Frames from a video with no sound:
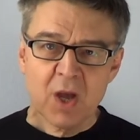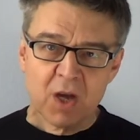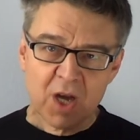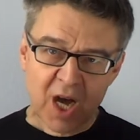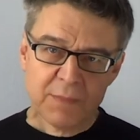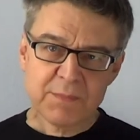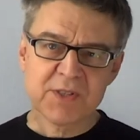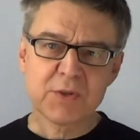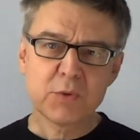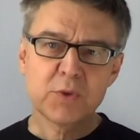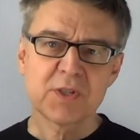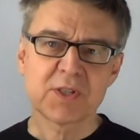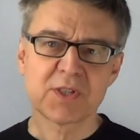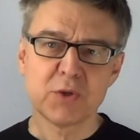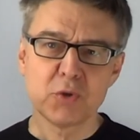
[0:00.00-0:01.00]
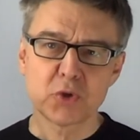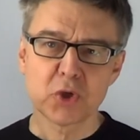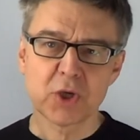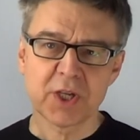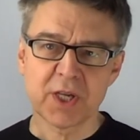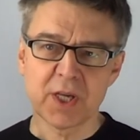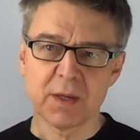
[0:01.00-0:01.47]
Carbon soot is
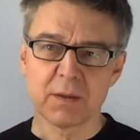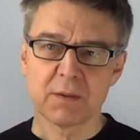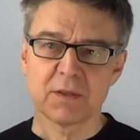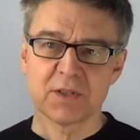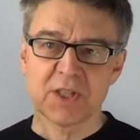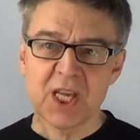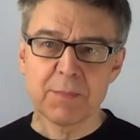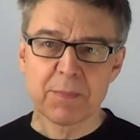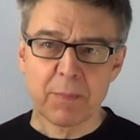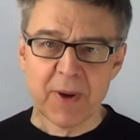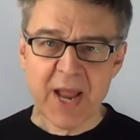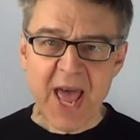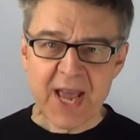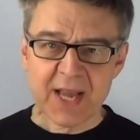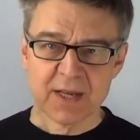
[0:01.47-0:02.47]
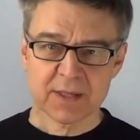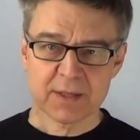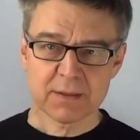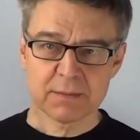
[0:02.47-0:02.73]
usually deep black.